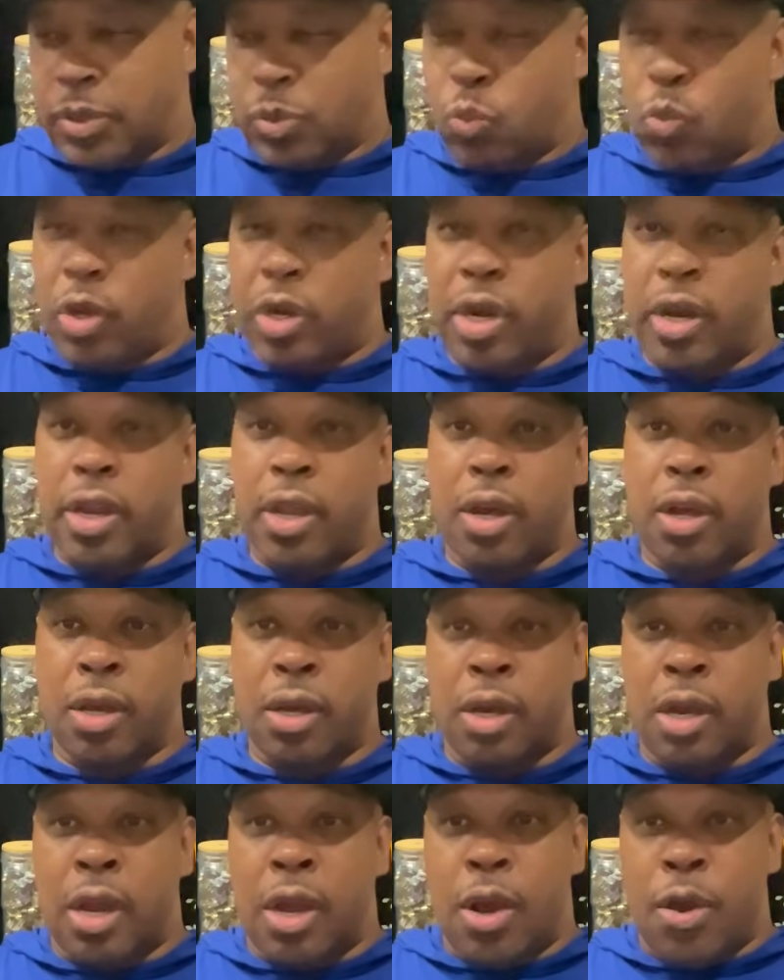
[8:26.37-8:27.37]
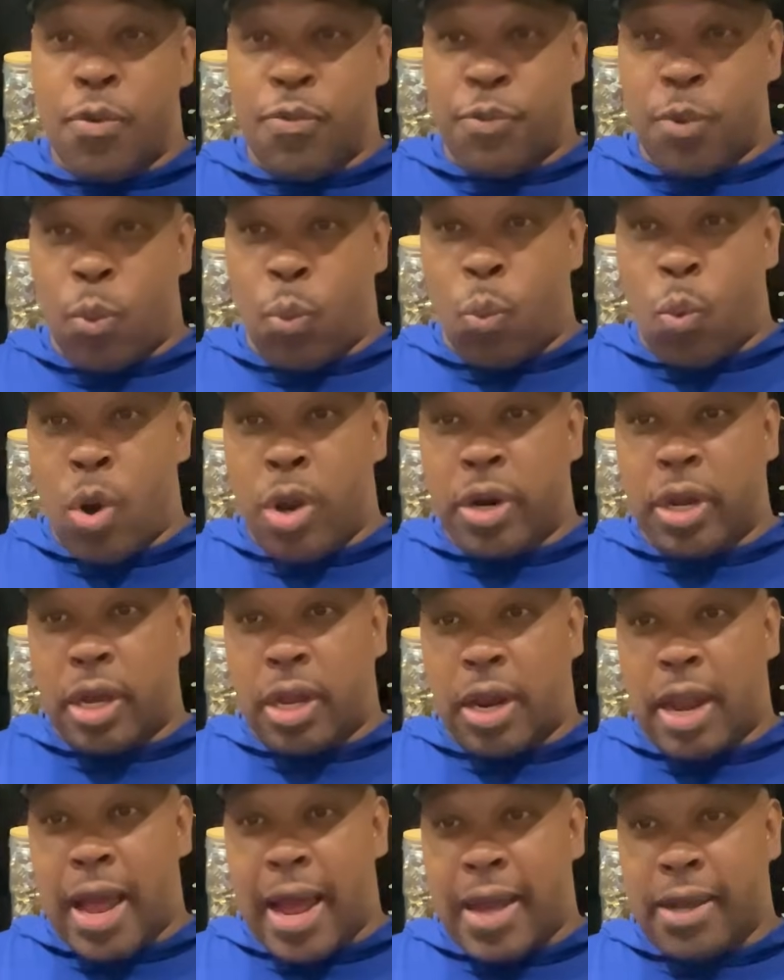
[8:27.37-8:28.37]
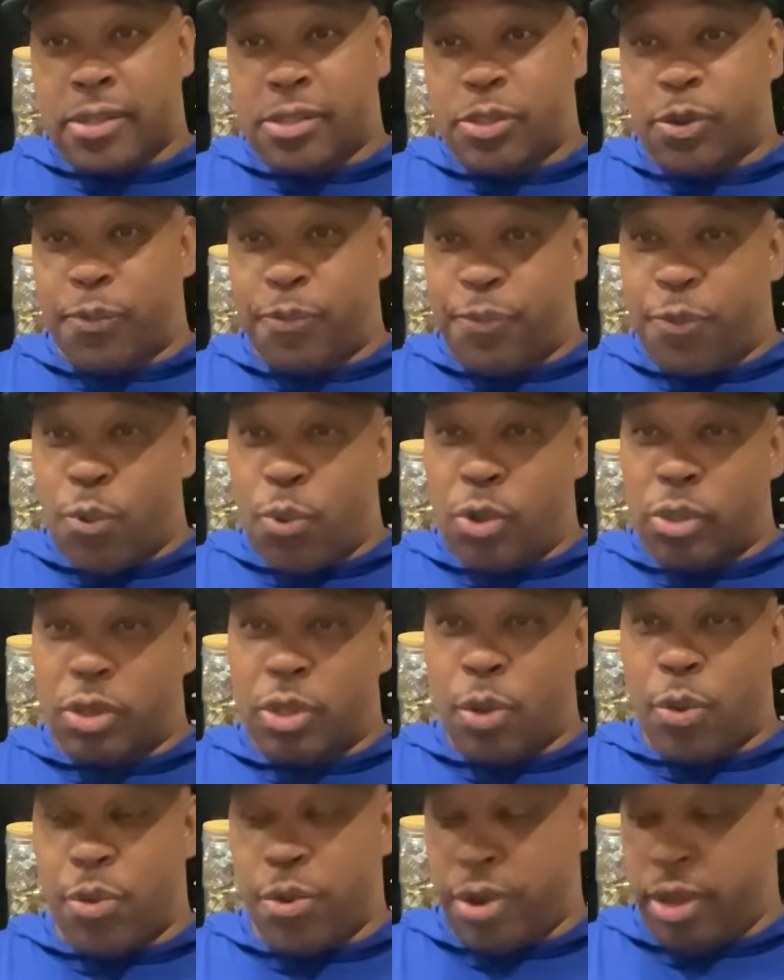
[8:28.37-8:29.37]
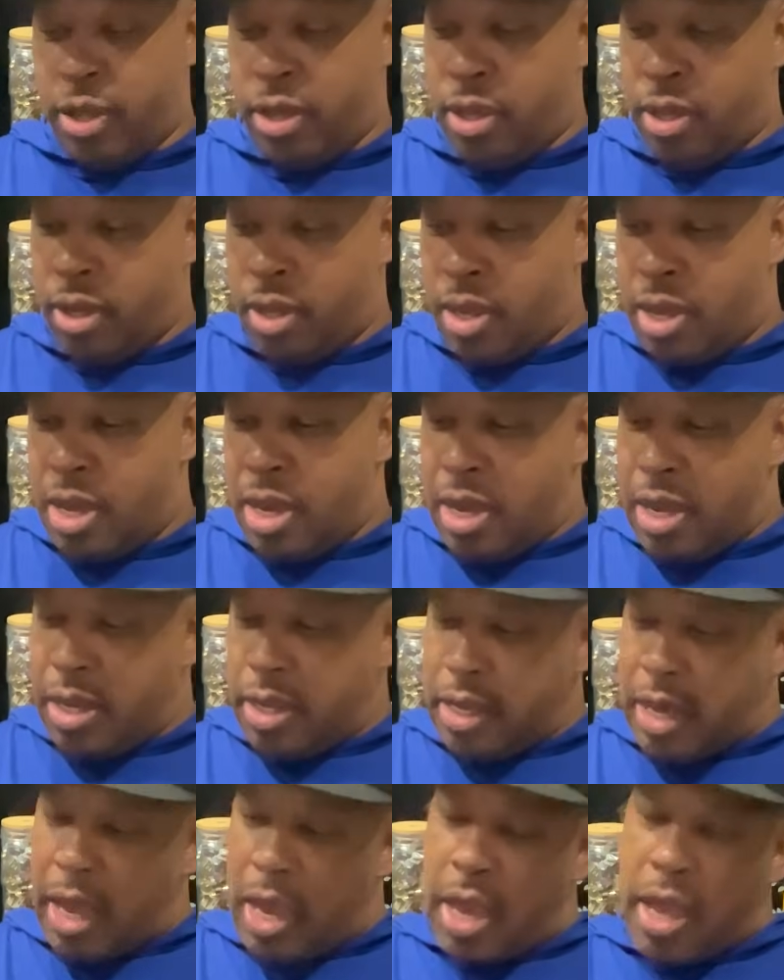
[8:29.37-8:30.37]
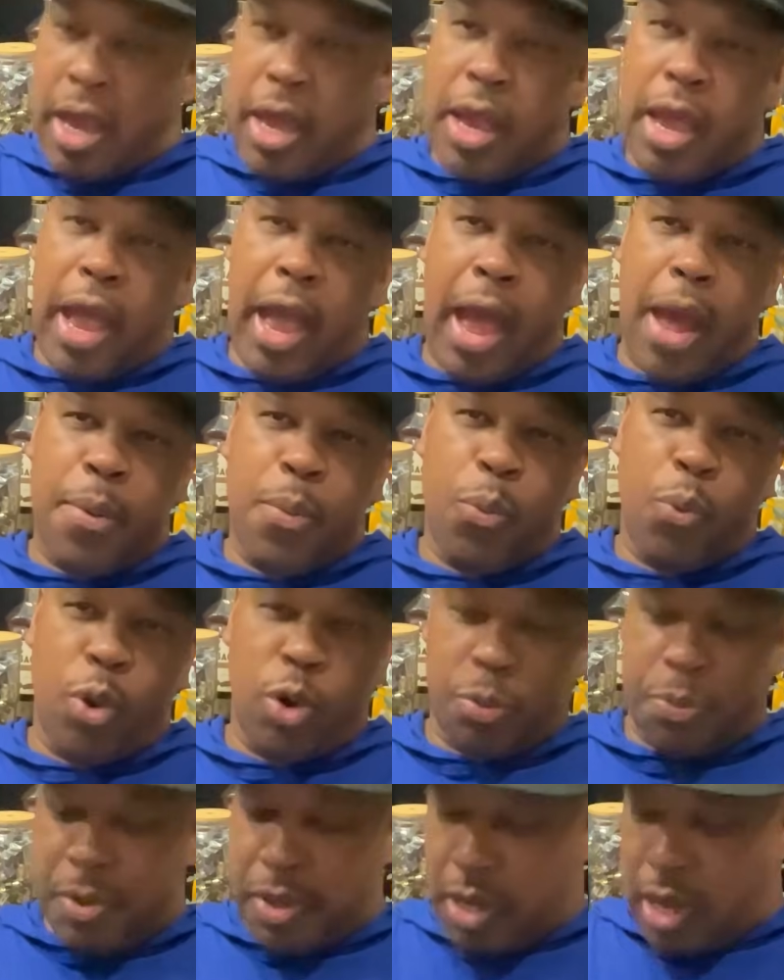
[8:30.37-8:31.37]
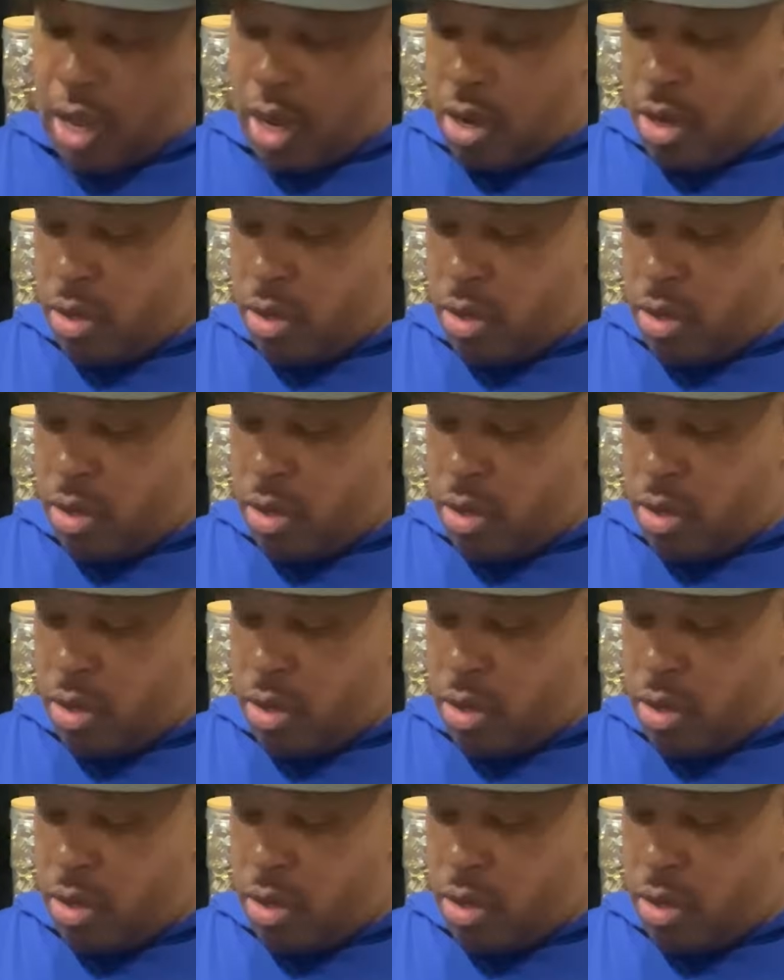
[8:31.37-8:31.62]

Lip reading: Went in there from 1:00 to 4:30. Yeah, Adam worked me, y'all.